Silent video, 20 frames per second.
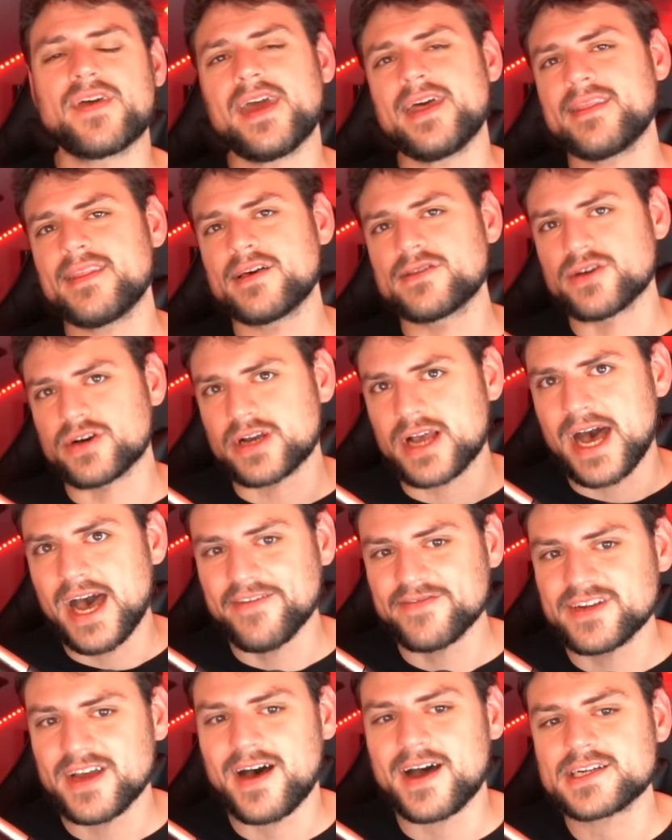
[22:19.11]
And look,
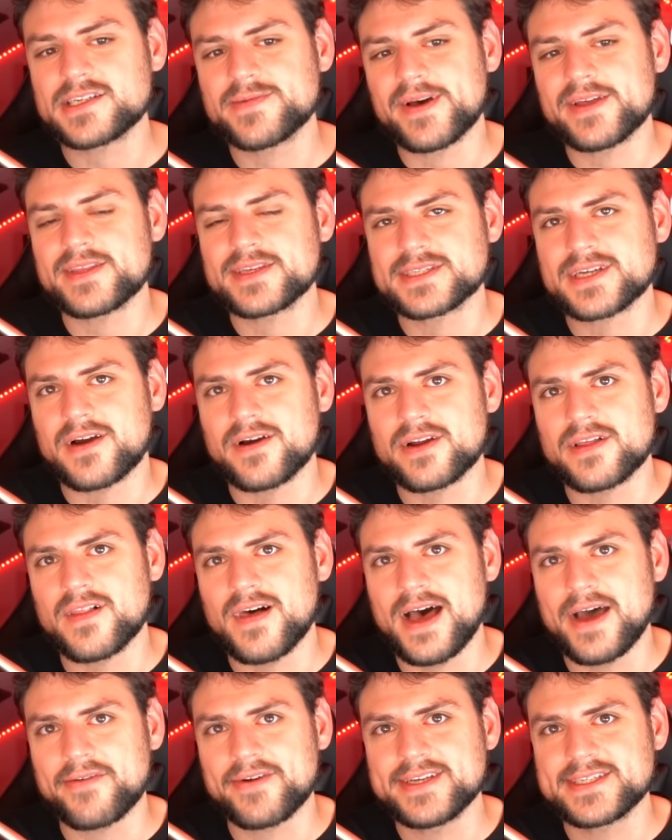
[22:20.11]
I've talked about this card a
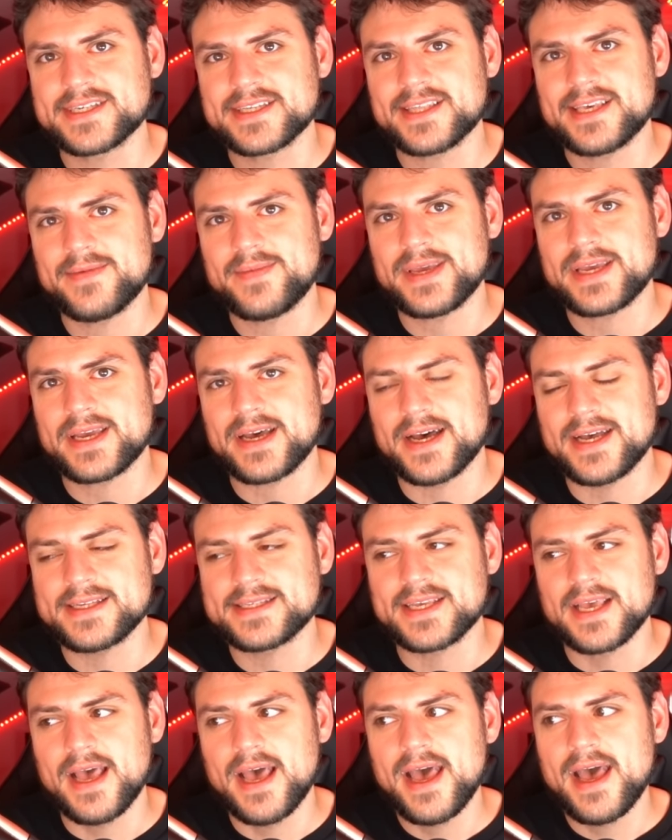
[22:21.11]
lot recently because